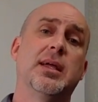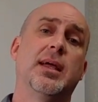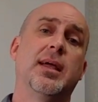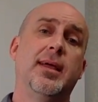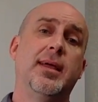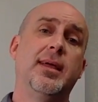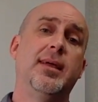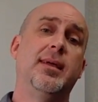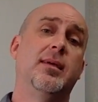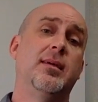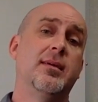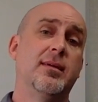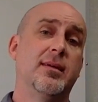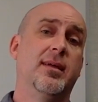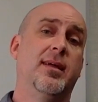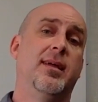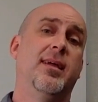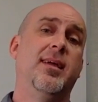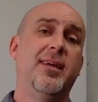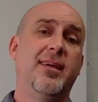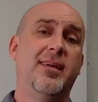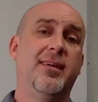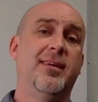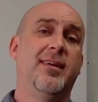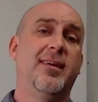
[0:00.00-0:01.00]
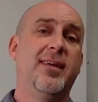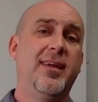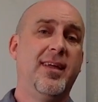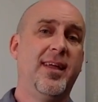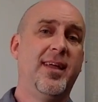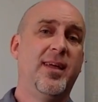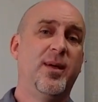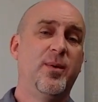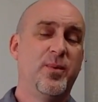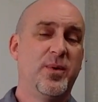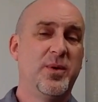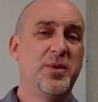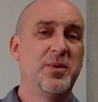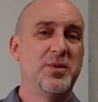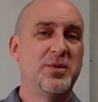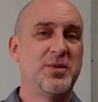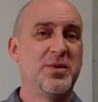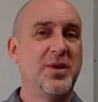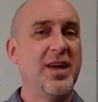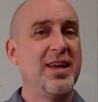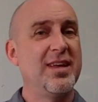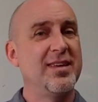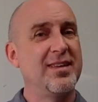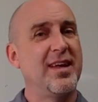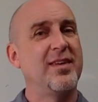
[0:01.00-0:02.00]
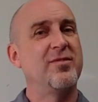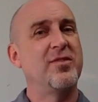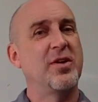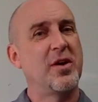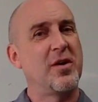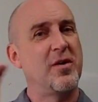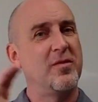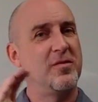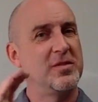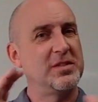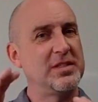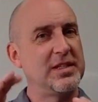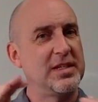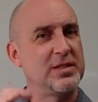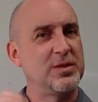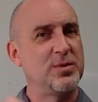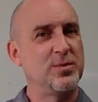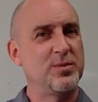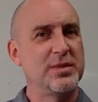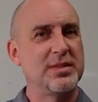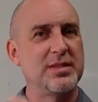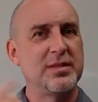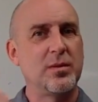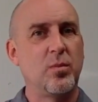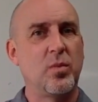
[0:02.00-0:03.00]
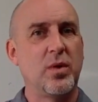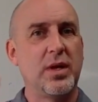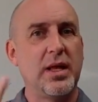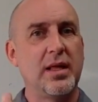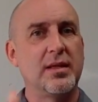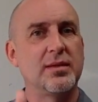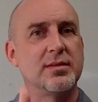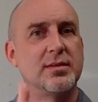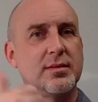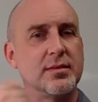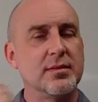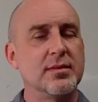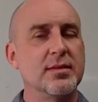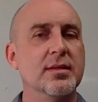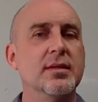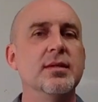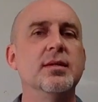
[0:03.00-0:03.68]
when you're trying to have a conversation with someone else.